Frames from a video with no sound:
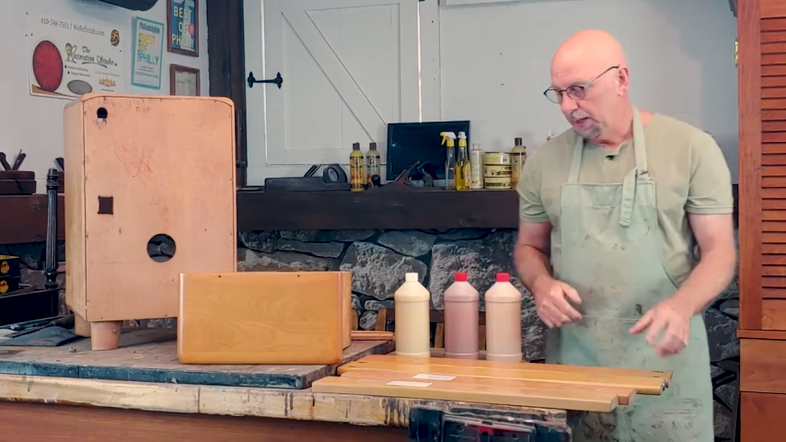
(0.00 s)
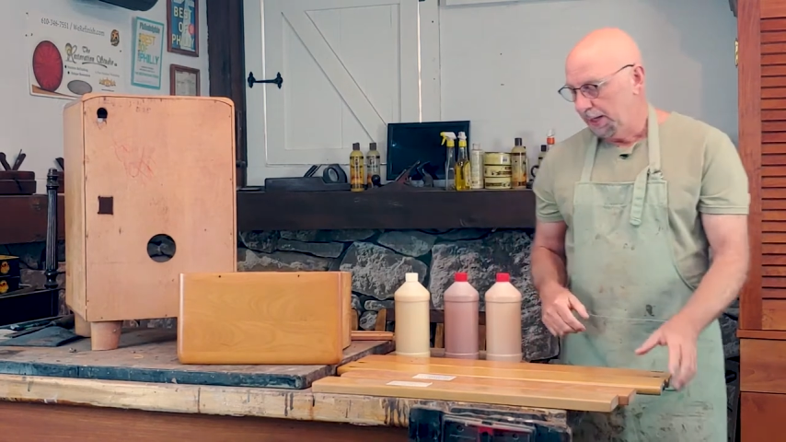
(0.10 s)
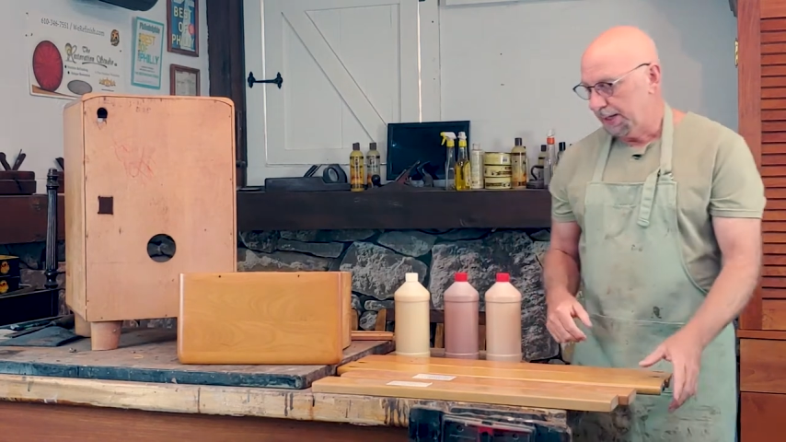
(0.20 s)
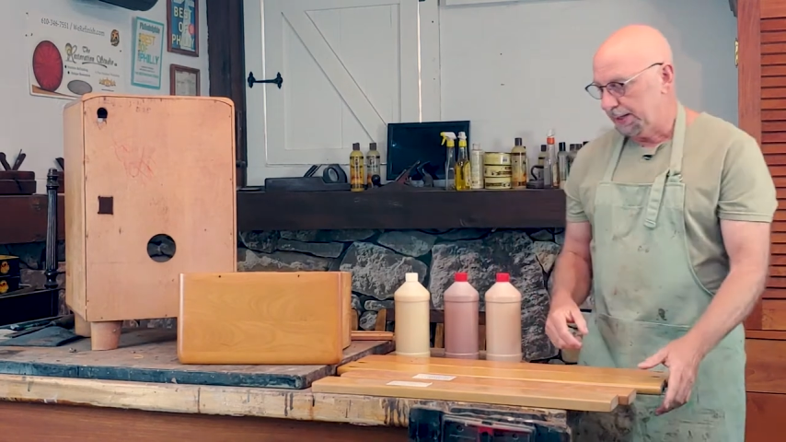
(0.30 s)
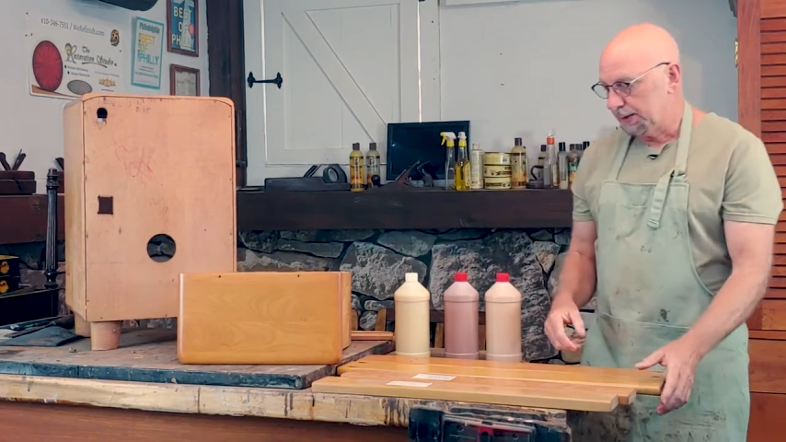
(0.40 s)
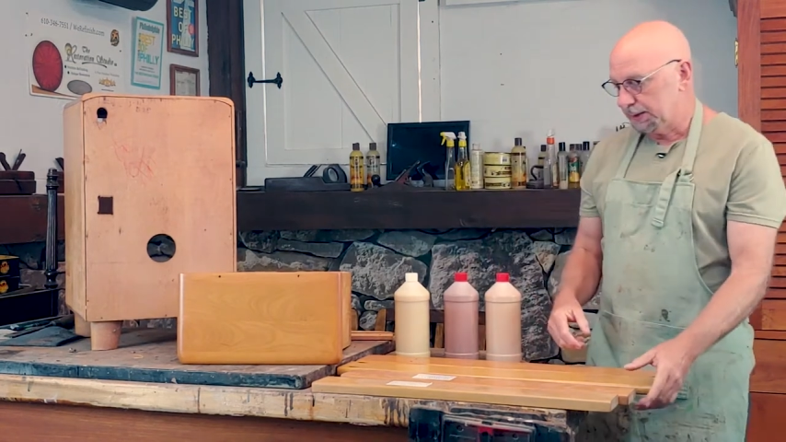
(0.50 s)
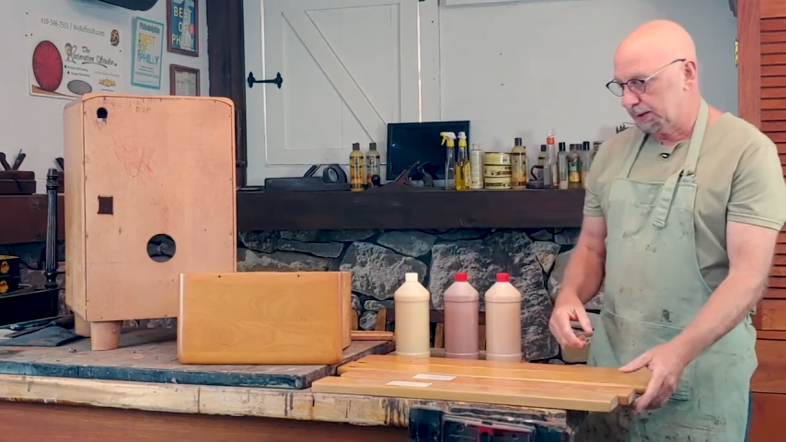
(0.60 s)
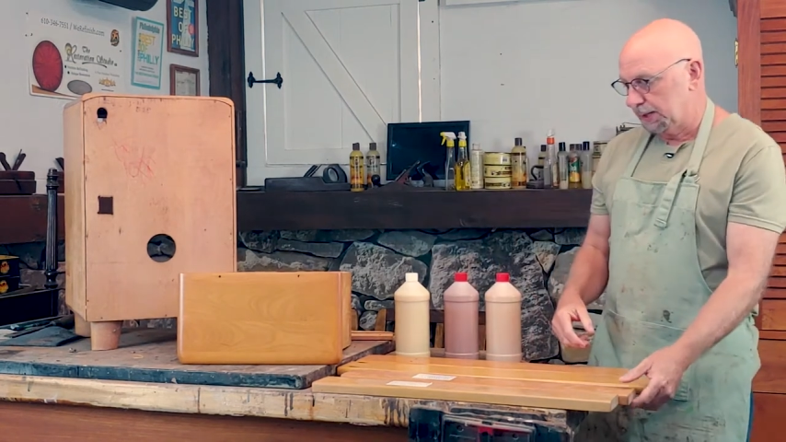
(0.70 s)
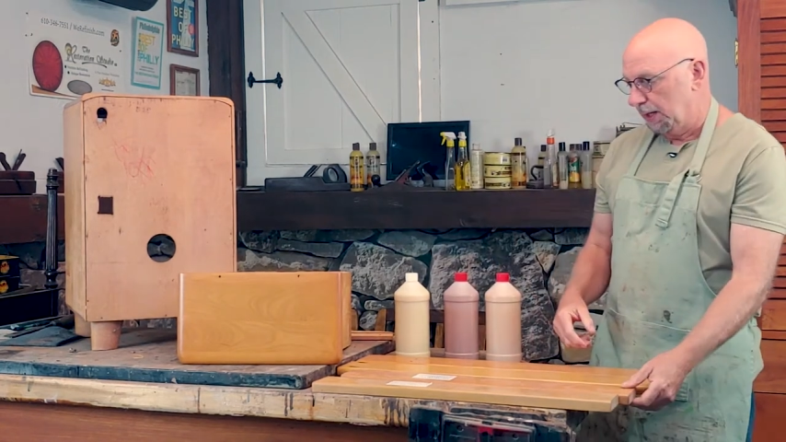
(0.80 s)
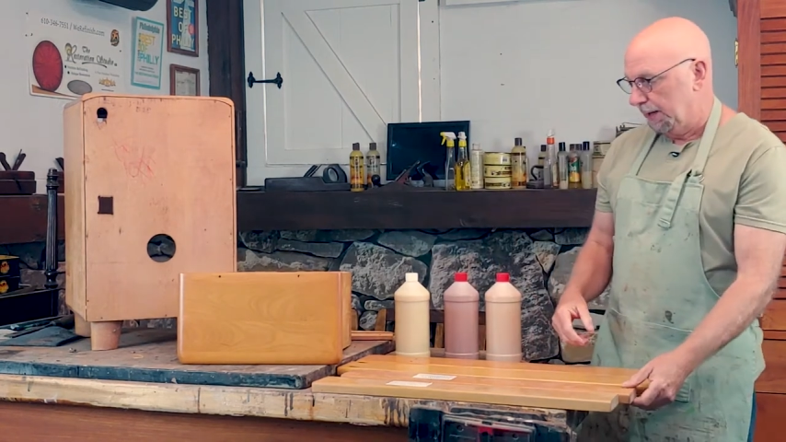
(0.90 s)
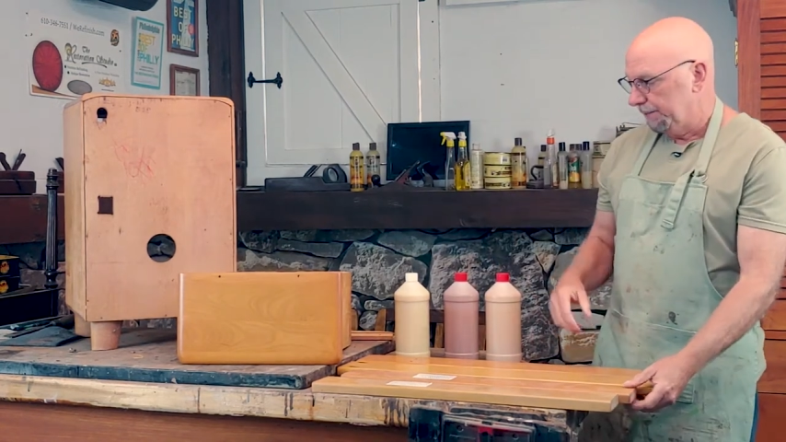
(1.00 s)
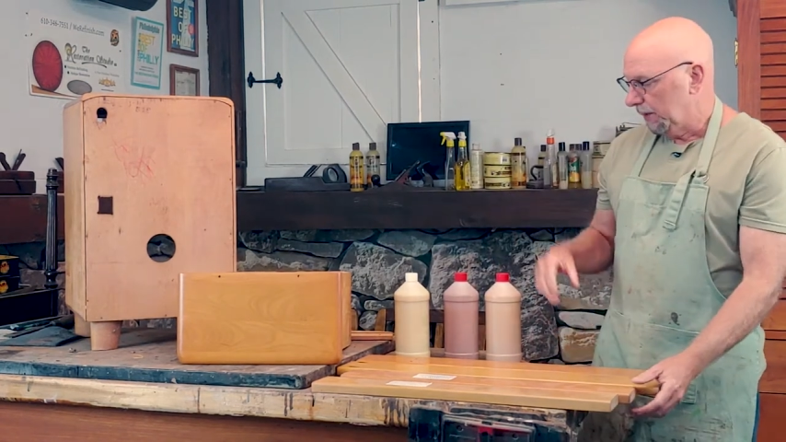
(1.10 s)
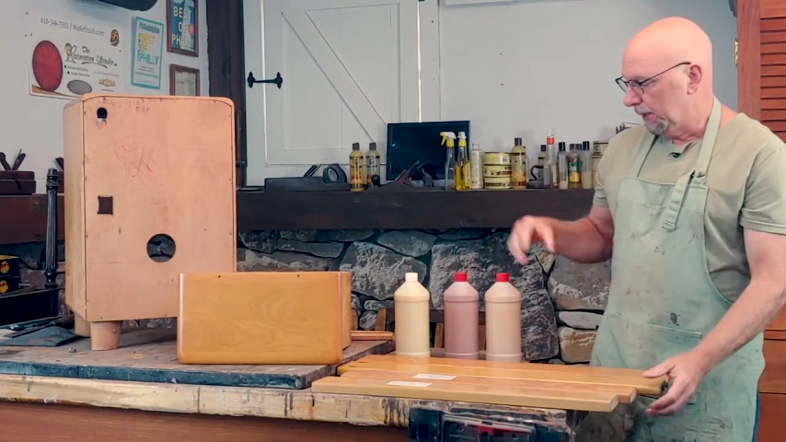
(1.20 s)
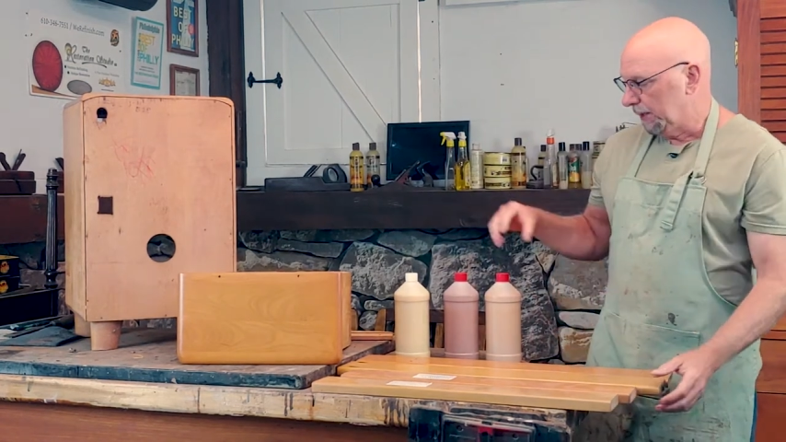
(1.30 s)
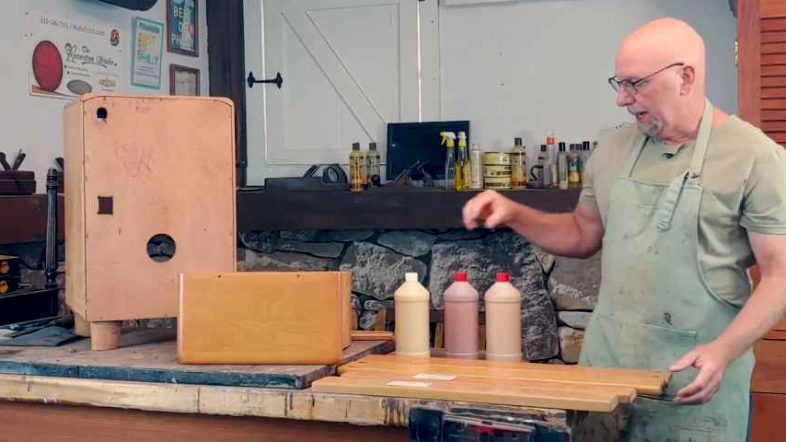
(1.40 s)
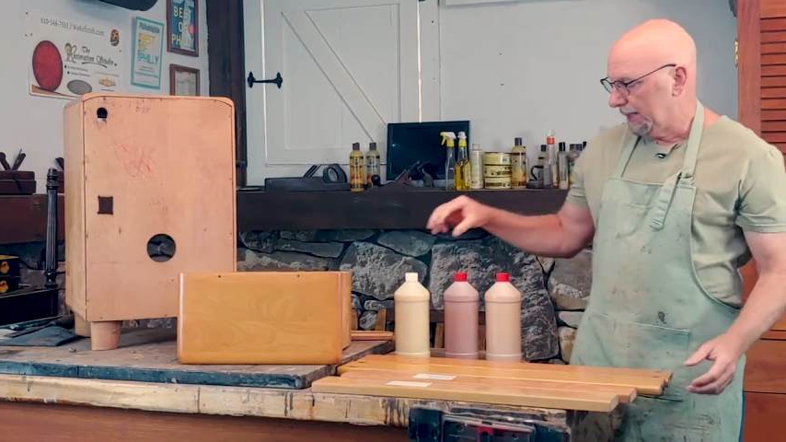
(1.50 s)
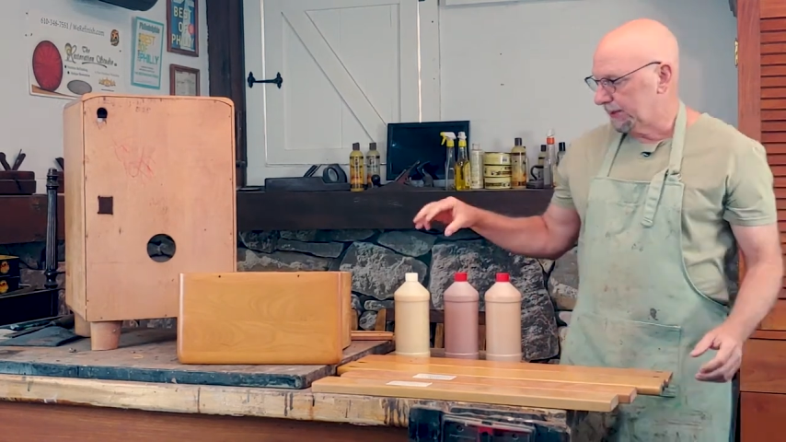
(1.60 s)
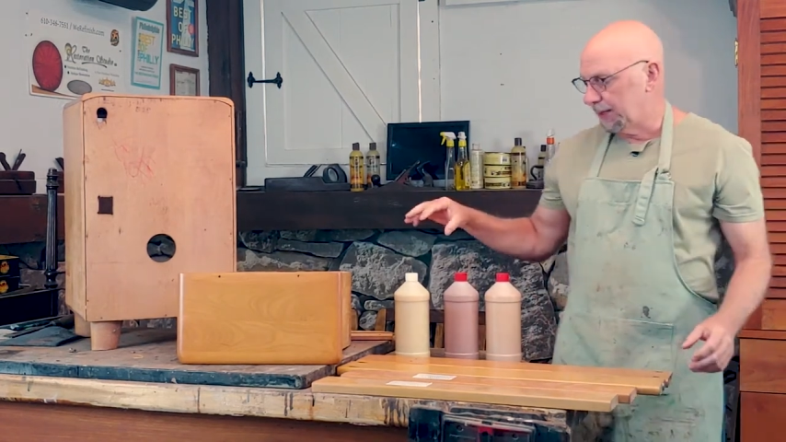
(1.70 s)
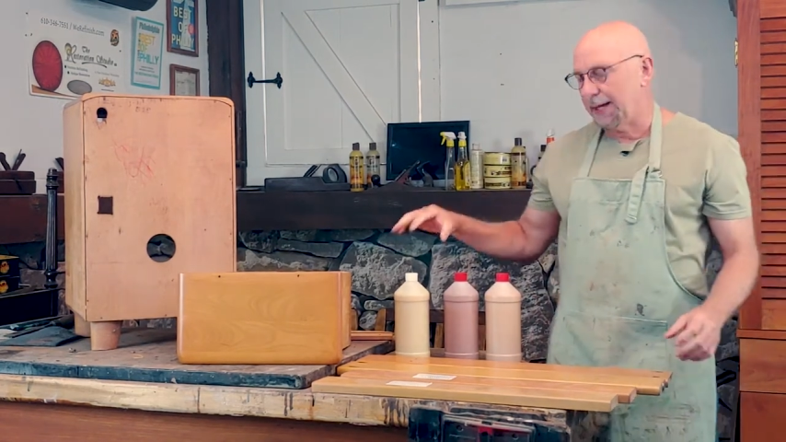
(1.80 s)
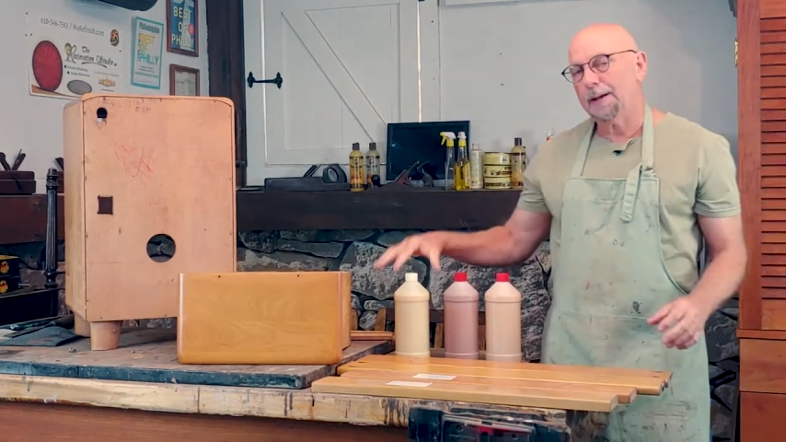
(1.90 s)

is it has an